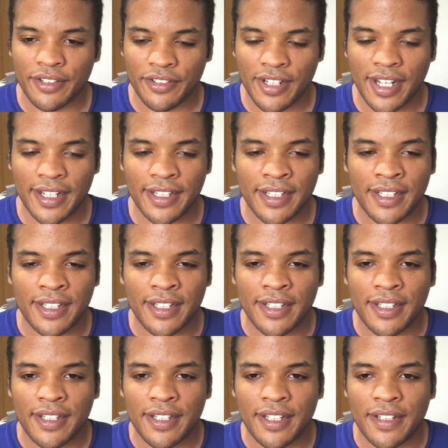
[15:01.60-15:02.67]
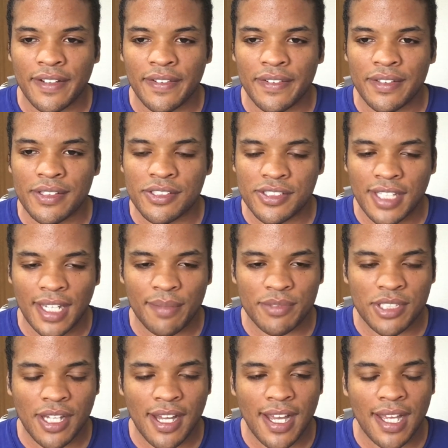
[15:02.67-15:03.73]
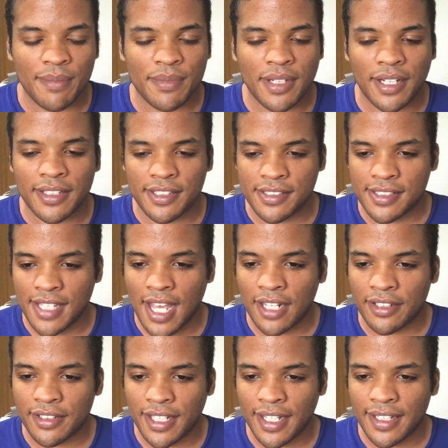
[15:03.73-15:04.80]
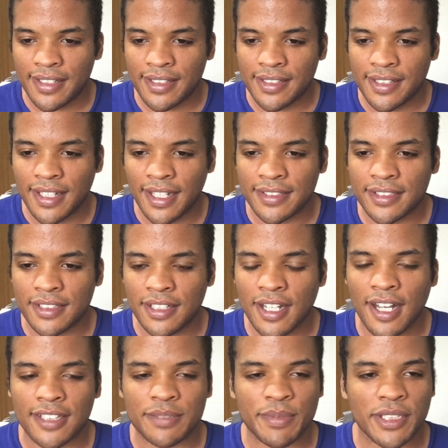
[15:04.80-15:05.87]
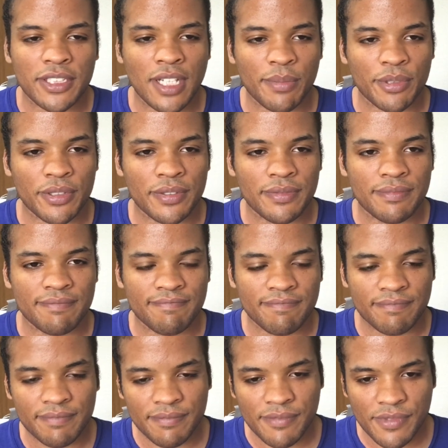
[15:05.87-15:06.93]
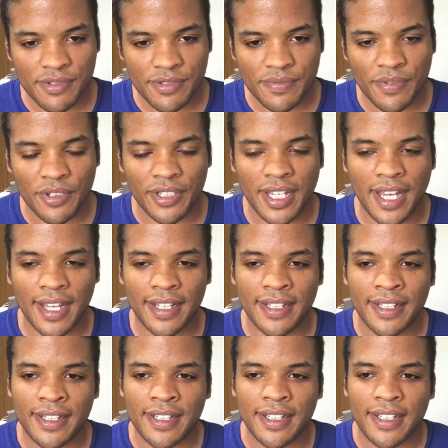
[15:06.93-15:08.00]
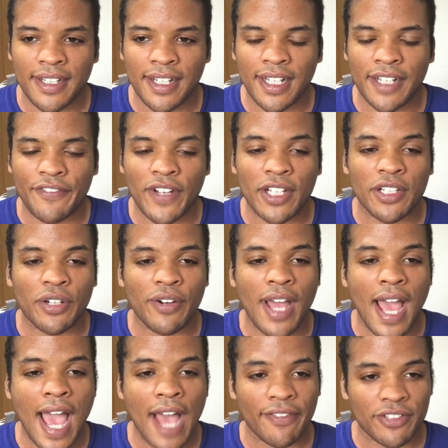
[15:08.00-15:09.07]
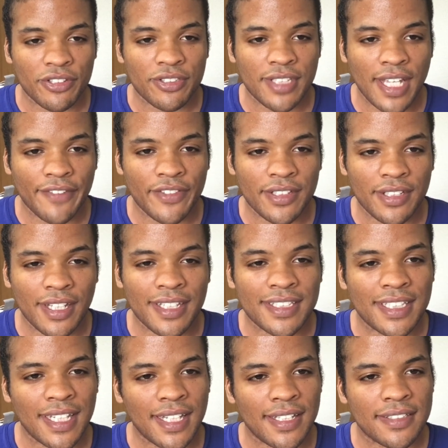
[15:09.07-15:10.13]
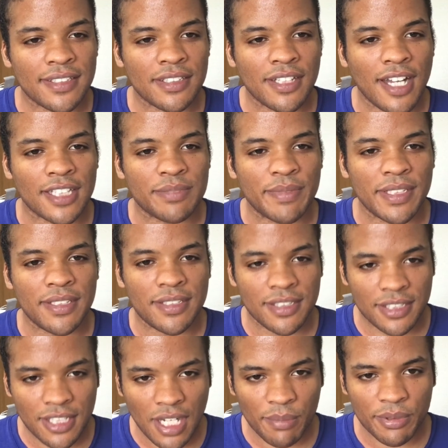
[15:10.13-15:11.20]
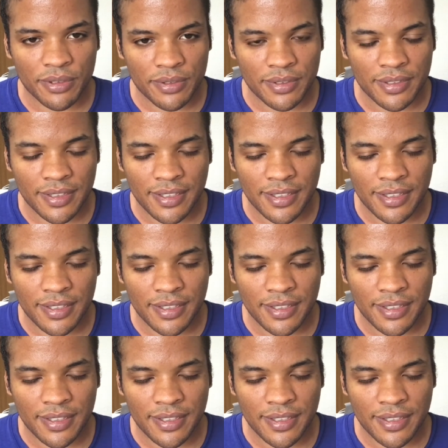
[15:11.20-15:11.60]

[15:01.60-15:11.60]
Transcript: right? Same time on a Saturday, it's going to cost me double, okay? And if I go after 7, again, it's going to cost me double.